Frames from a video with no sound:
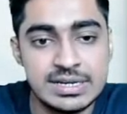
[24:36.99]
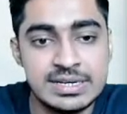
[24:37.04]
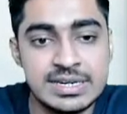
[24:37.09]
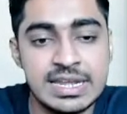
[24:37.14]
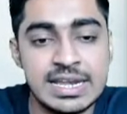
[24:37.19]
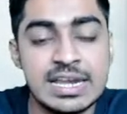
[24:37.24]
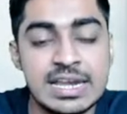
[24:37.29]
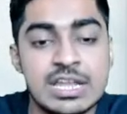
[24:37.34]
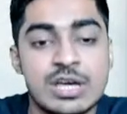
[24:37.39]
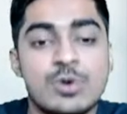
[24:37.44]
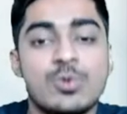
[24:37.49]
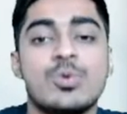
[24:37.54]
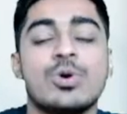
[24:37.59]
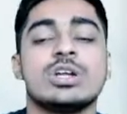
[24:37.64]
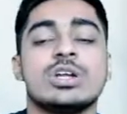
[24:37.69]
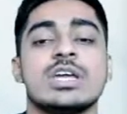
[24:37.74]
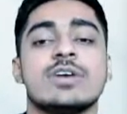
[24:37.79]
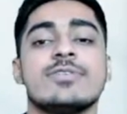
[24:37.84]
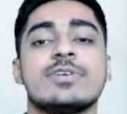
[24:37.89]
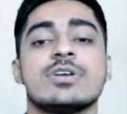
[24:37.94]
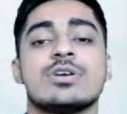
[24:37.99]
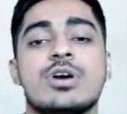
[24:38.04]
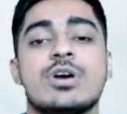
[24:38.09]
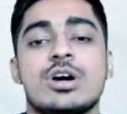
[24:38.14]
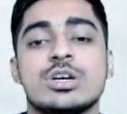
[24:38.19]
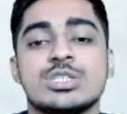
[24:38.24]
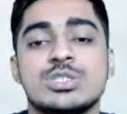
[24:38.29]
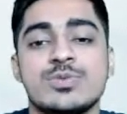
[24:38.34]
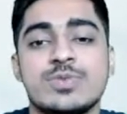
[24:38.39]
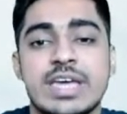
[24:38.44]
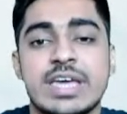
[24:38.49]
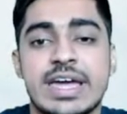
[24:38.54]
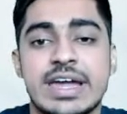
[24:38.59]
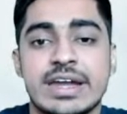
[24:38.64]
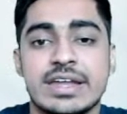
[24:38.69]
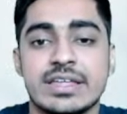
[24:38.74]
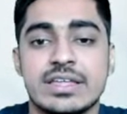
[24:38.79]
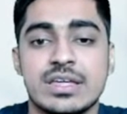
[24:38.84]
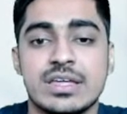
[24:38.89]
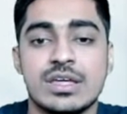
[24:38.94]
Till now, whatever cost we
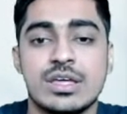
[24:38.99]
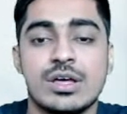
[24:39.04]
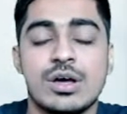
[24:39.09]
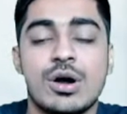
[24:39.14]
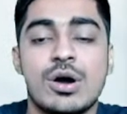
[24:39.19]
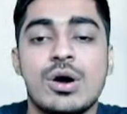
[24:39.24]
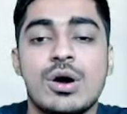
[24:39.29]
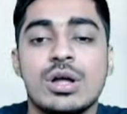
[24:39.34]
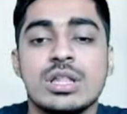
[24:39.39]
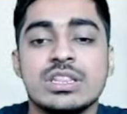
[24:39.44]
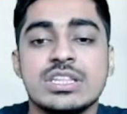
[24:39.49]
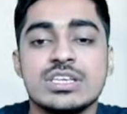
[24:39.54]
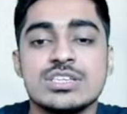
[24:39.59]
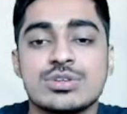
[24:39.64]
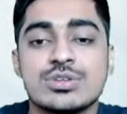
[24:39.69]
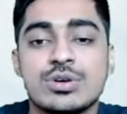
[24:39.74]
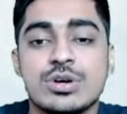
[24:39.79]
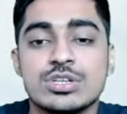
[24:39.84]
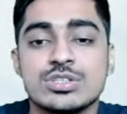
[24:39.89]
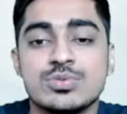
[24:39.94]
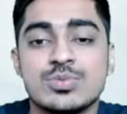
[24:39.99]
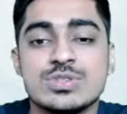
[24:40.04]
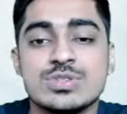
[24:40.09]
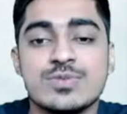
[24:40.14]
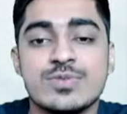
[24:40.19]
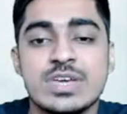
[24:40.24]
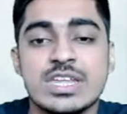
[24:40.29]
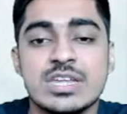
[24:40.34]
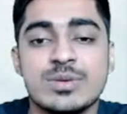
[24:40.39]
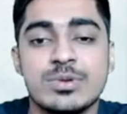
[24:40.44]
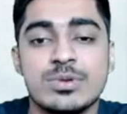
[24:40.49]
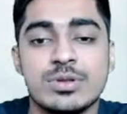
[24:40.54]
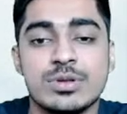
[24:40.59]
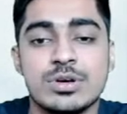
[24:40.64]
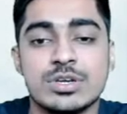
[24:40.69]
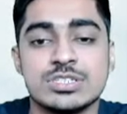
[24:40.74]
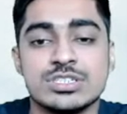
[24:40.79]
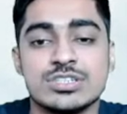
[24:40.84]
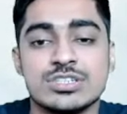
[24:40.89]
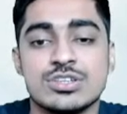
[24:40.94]
had, all these cost was variable
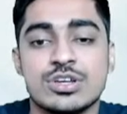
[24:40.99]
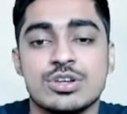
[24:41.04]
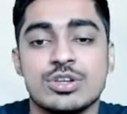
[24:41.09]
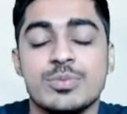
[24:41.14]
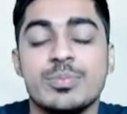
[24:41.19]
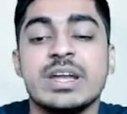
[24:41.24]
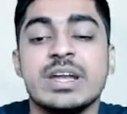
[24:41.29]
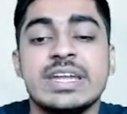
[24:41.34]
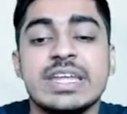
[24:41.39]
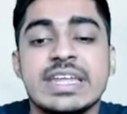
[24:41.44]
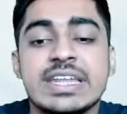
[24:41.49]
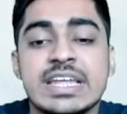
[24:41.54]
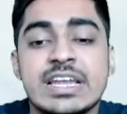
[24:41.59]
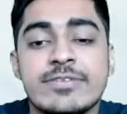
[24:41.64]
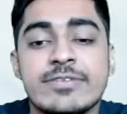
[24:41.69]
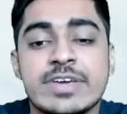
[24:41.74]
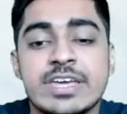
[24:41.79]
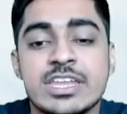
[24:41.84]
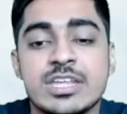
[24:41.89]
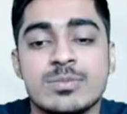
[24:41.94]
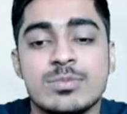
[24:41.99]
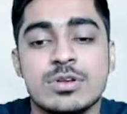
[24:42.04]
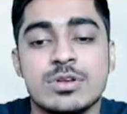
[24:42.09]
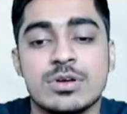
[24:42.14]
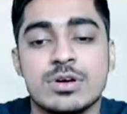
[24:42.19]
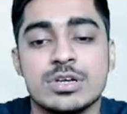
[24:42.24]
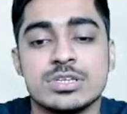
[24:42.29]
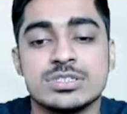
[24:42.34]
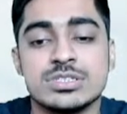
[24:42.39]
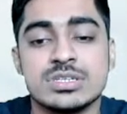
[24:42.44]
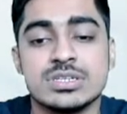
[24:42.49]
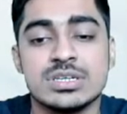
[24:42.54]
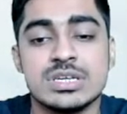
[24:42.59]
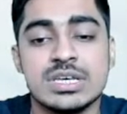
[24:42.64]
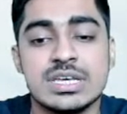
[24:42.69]
cost. Yes or no? Material variable cost.